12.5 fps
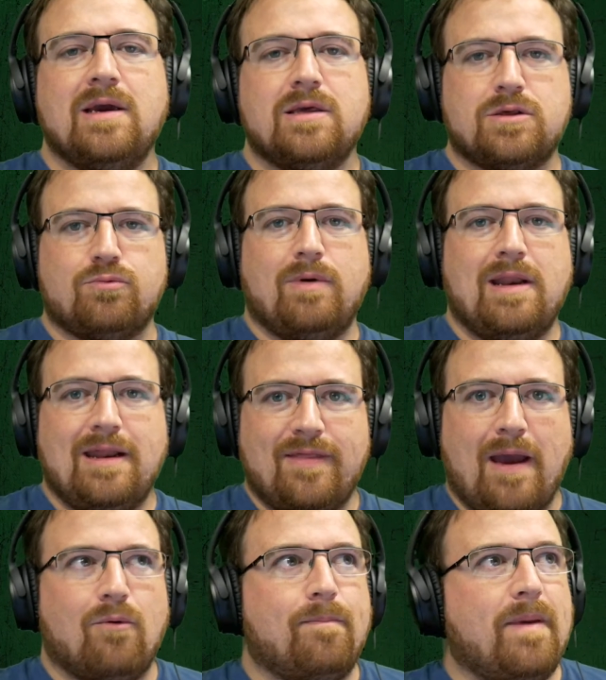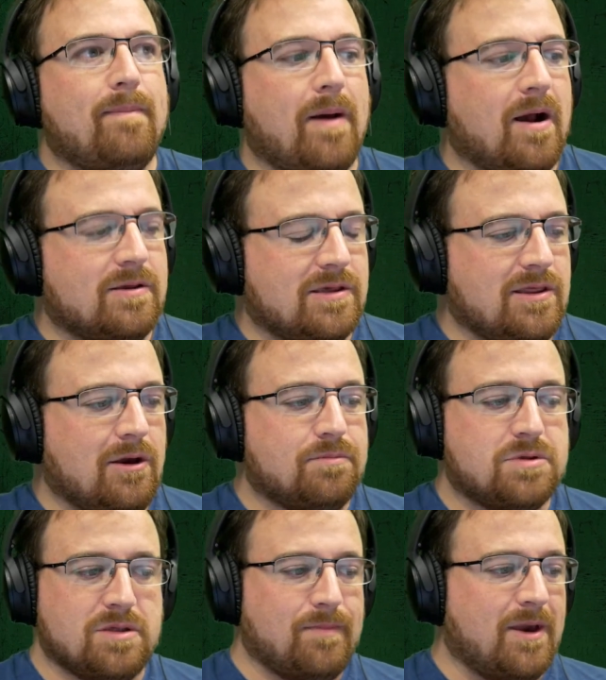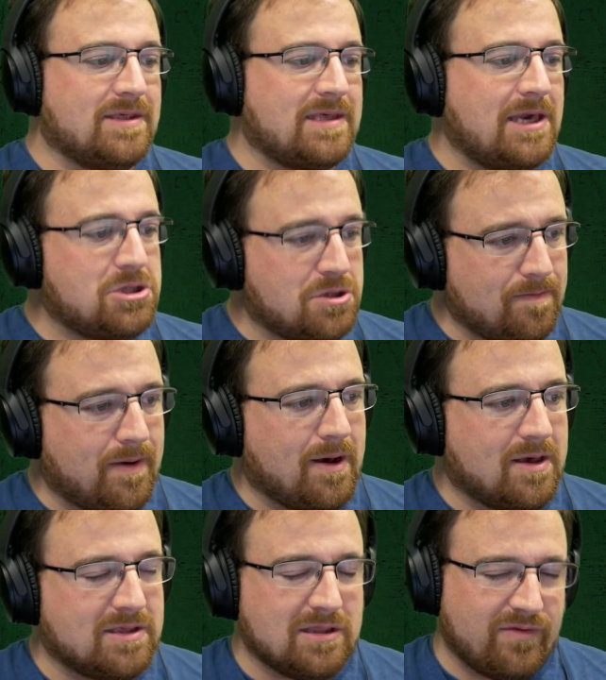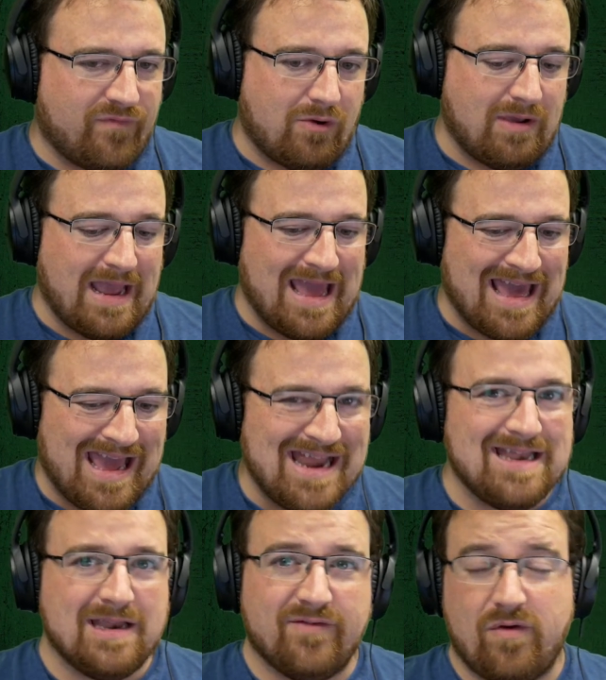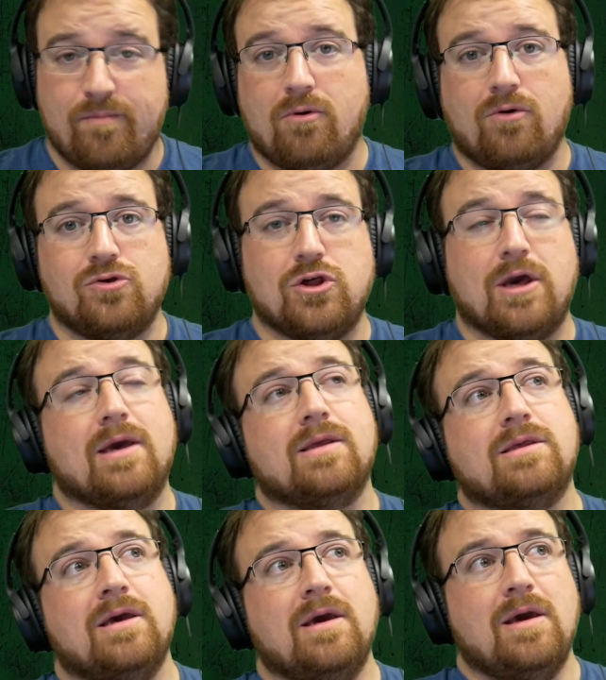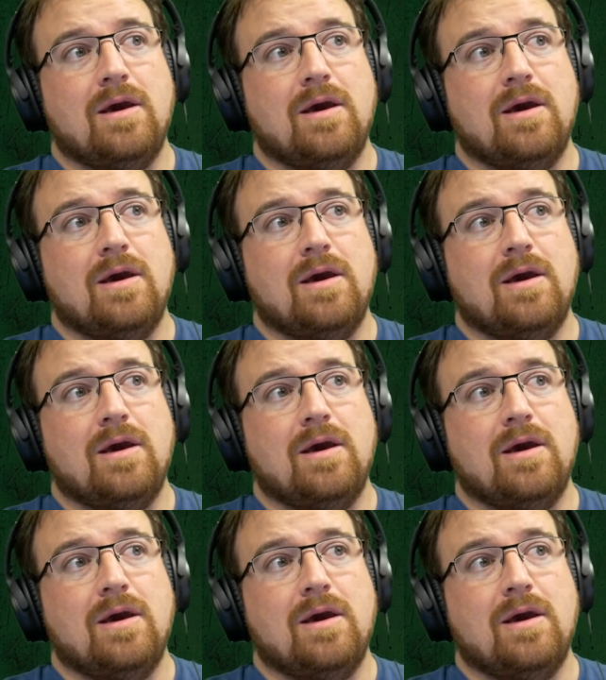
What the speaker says: So really, that would be part of the optimization pass at the very end of a project,